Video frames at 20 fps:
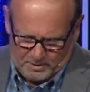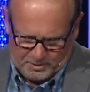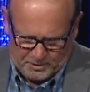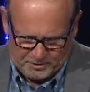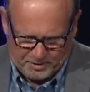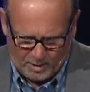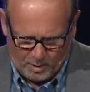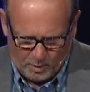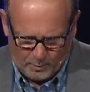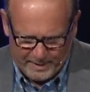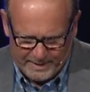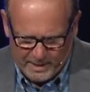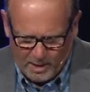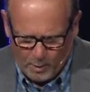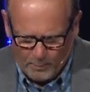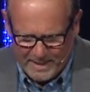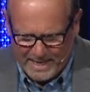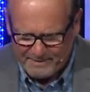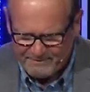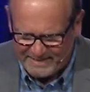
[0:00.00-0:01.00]
So we
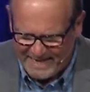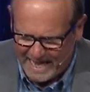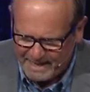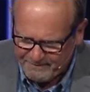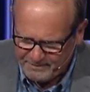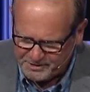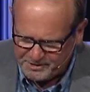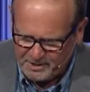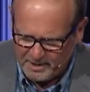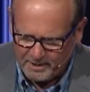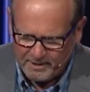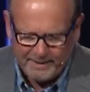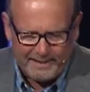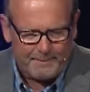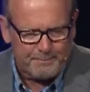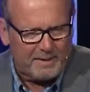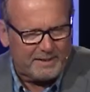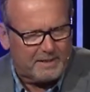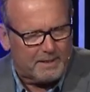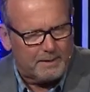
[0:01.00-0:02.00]
know we have an
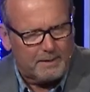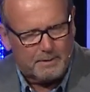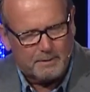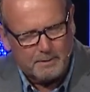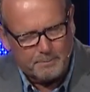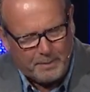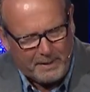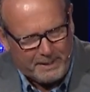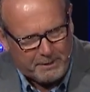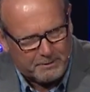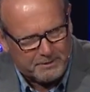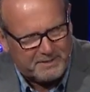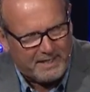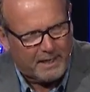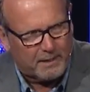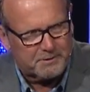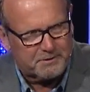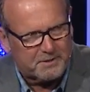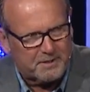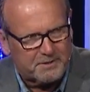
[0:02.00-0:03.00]
adversary, but Peter
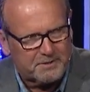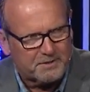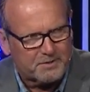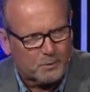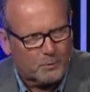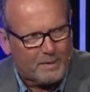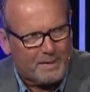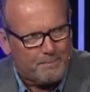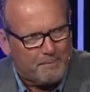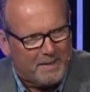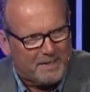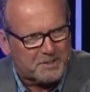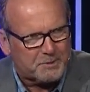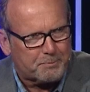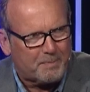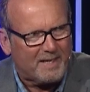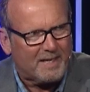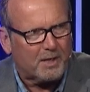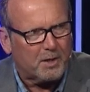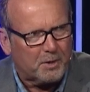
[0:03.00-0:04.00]
tells us we
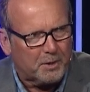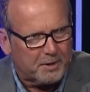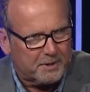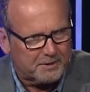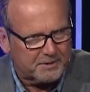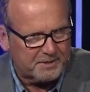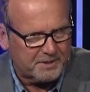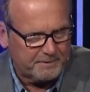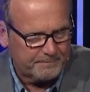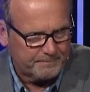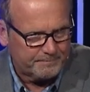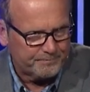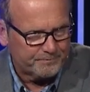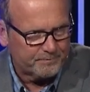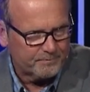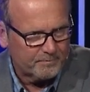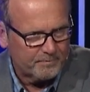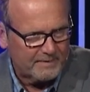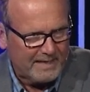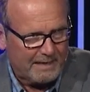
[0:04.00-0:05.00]
must be alert.
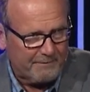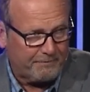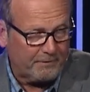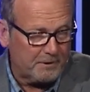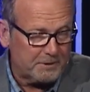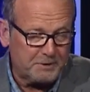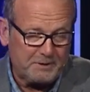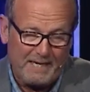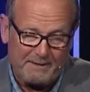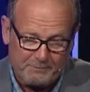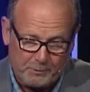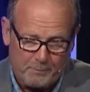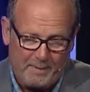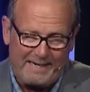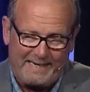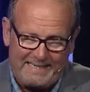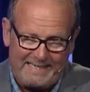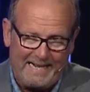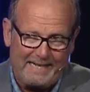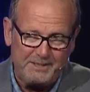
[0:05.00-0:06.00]
Now, first, you have to
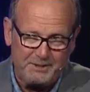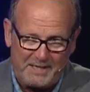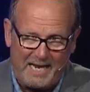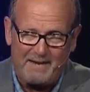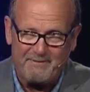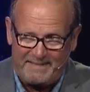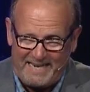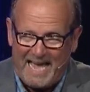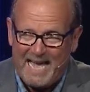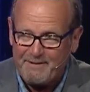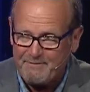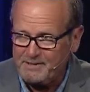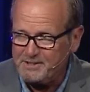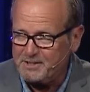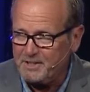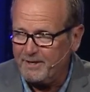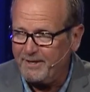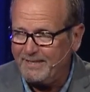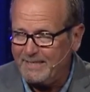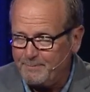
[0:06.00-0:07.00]
recognize you have an
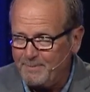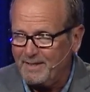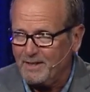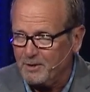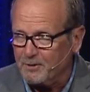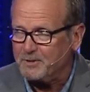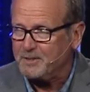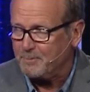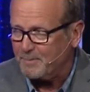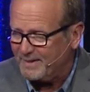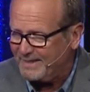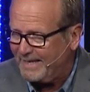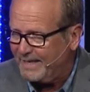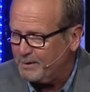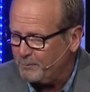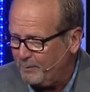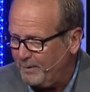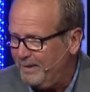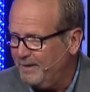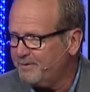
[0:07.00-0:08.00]
adversary to be alert to
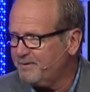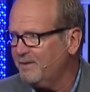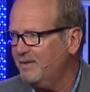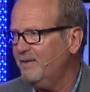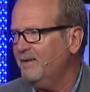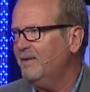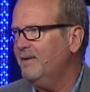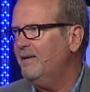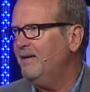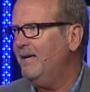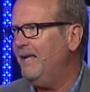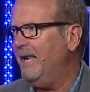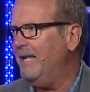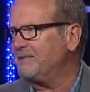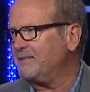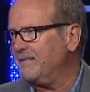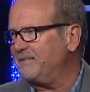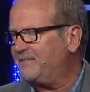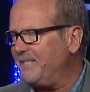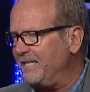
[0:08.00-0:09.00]
begin with. And
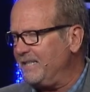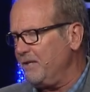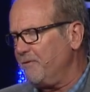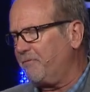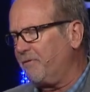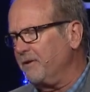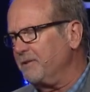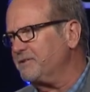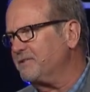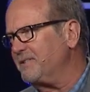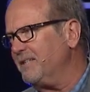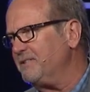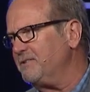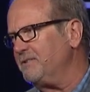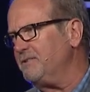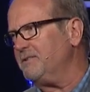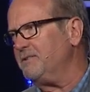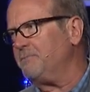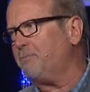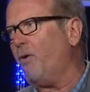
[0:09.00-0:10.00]
as I said in the first
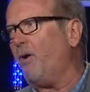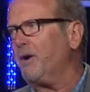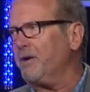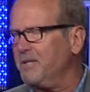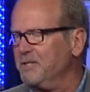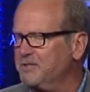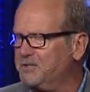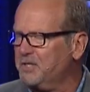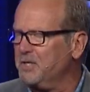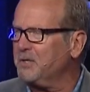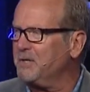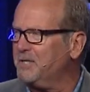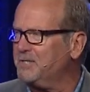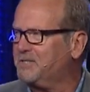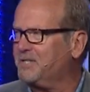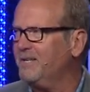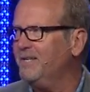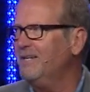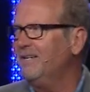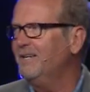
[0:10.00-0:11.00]
part of the
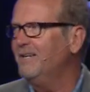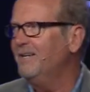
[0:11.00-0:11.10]
series,